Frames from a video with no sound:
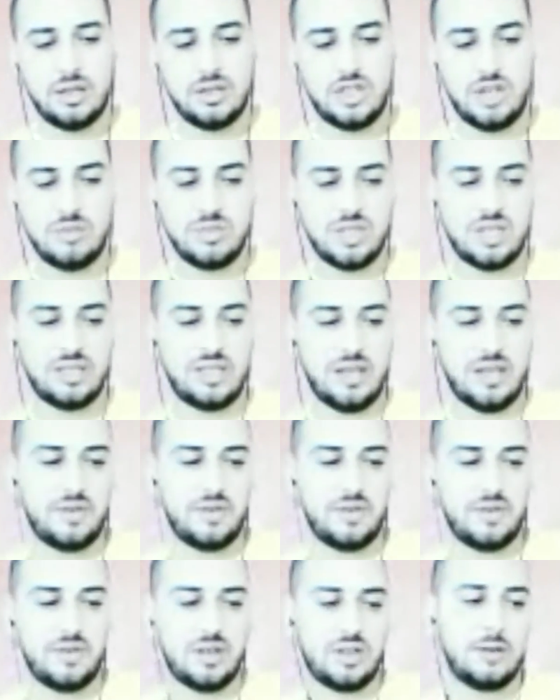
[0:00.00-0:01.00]
Jumpstart
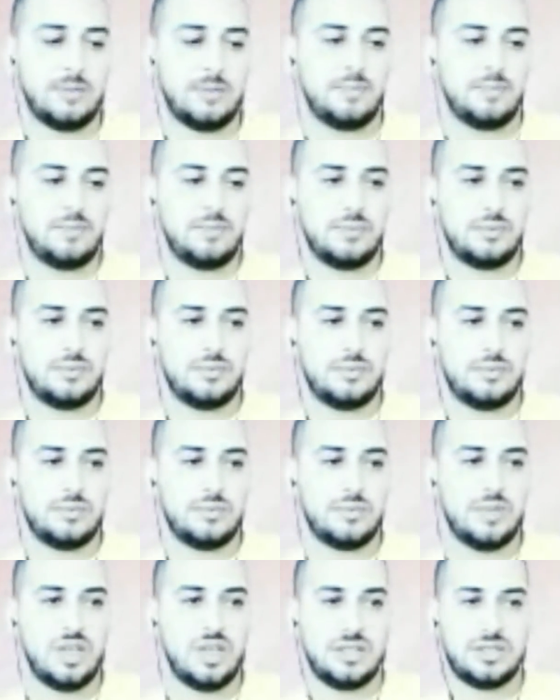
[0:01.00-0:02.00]
Africa
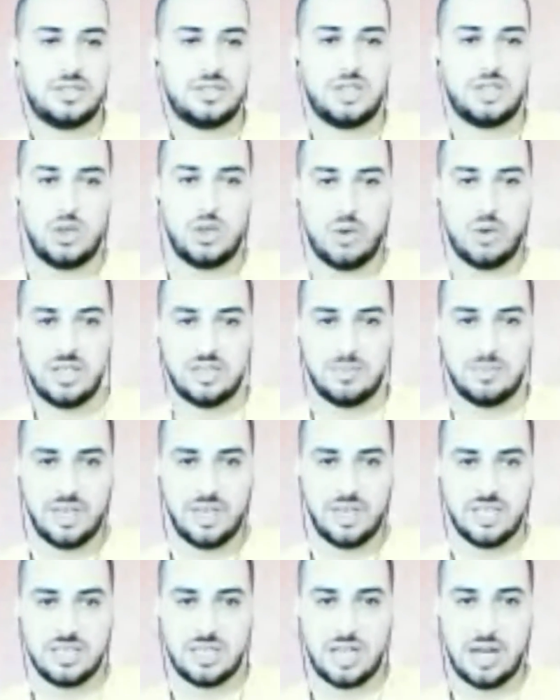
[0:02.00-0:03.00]
is a
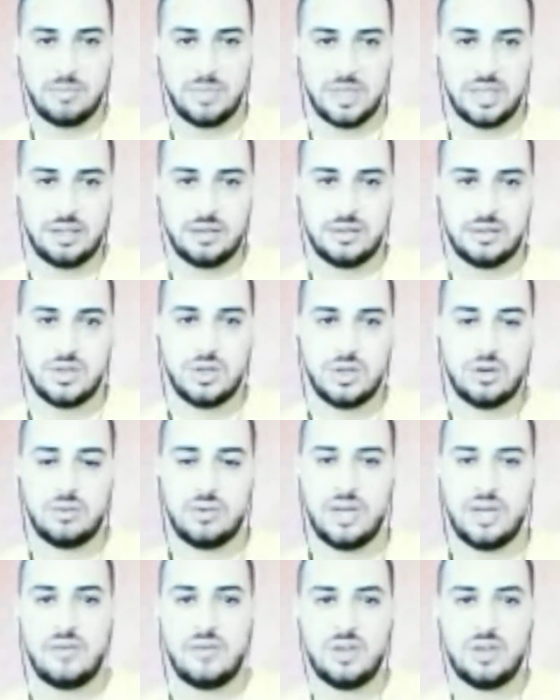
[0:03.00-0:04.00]
US-based company. So
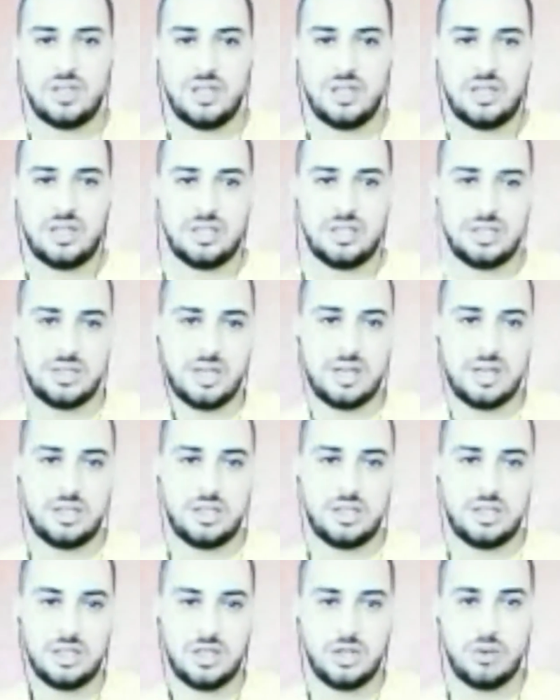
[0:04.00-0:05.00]
everything is done
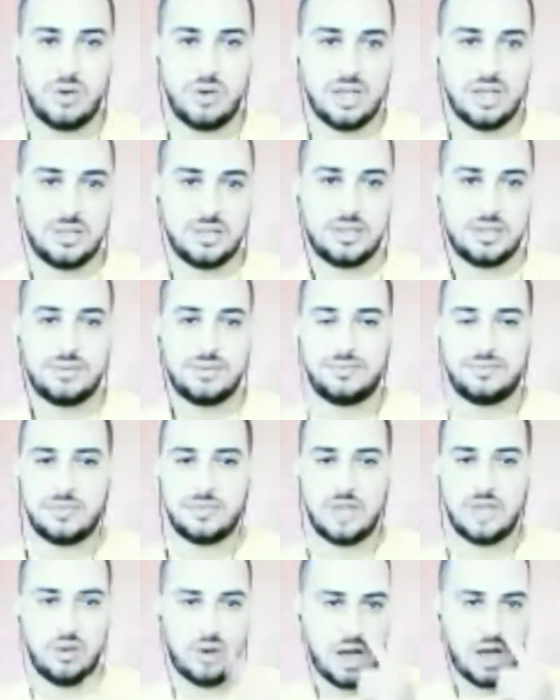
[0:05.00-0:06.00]
in the US.
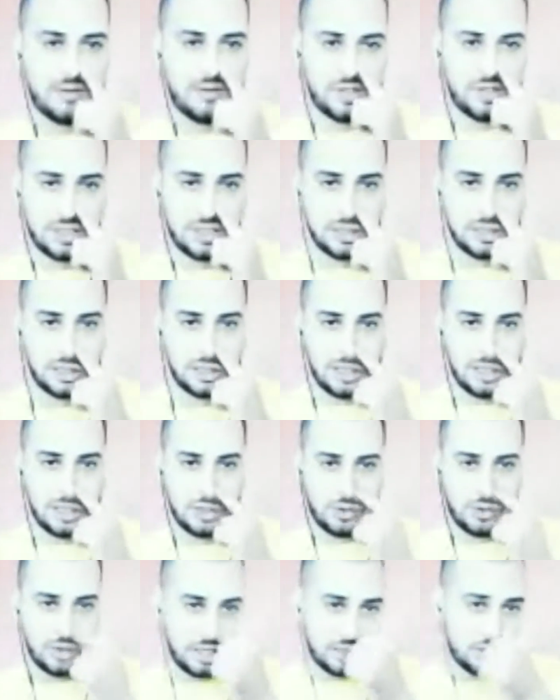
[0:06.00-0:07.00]
Our
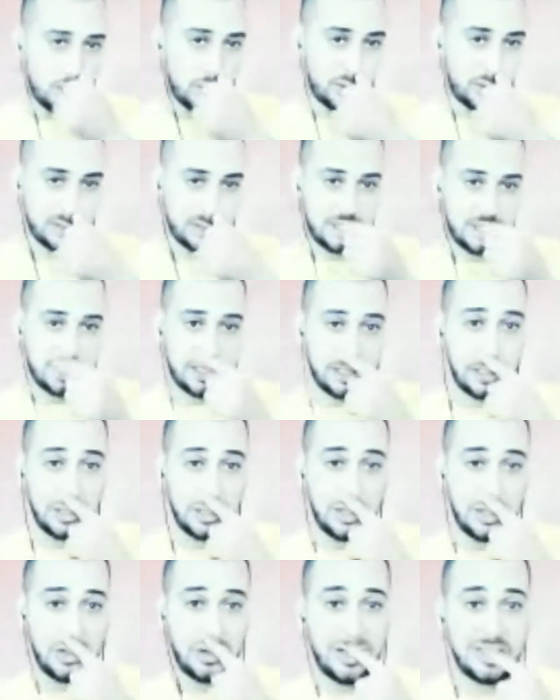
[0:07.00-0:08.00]
headquarters is in the
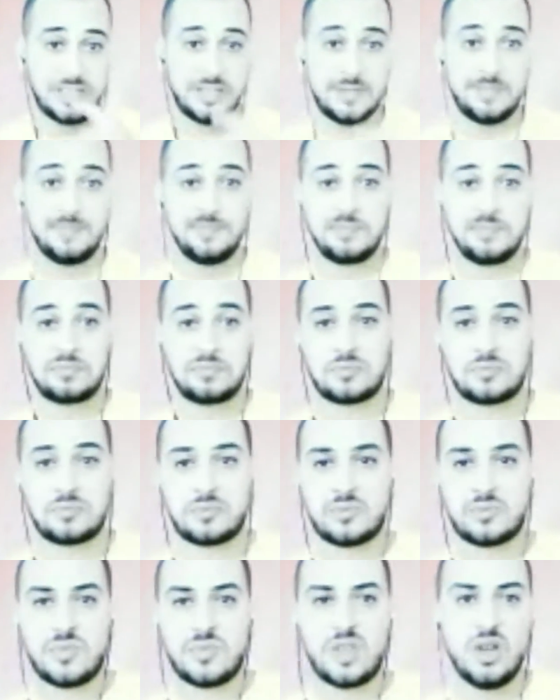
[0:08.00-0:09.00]
US.
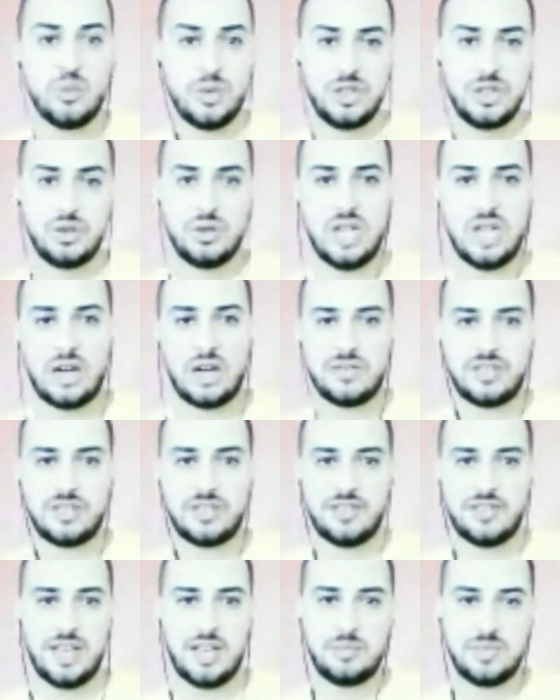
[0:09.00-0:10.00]
We do a lot of
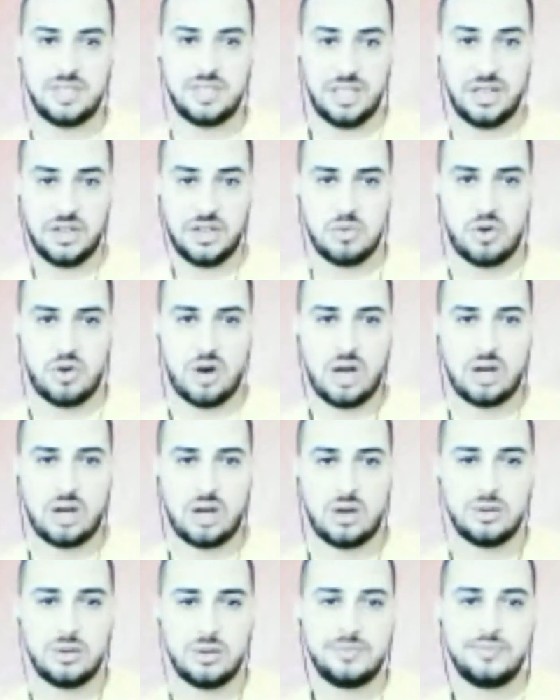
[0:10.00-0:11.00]
development here in
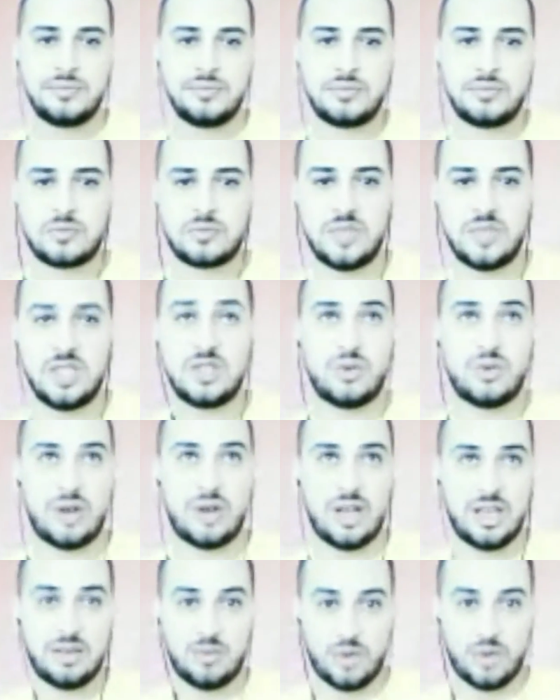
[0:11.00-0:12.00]
Morocco. That's where I
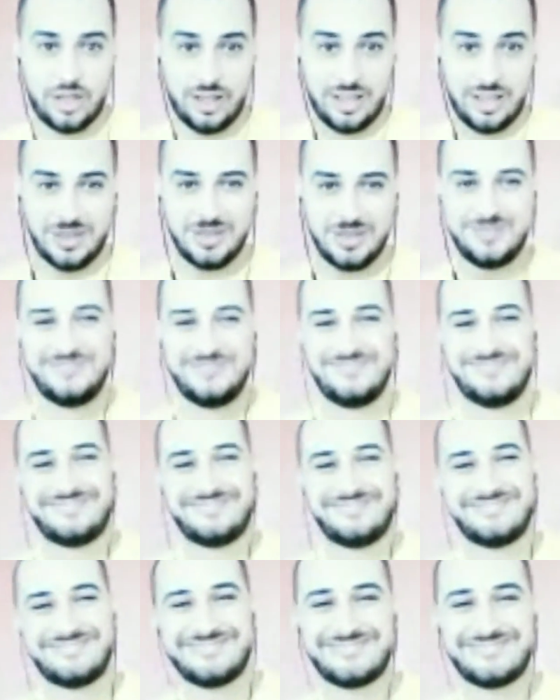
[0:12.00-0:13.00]
am right now.
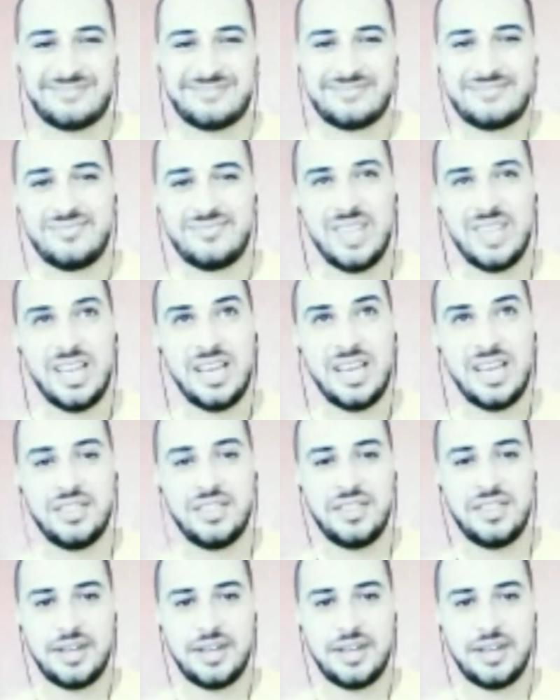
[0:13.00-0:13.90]
And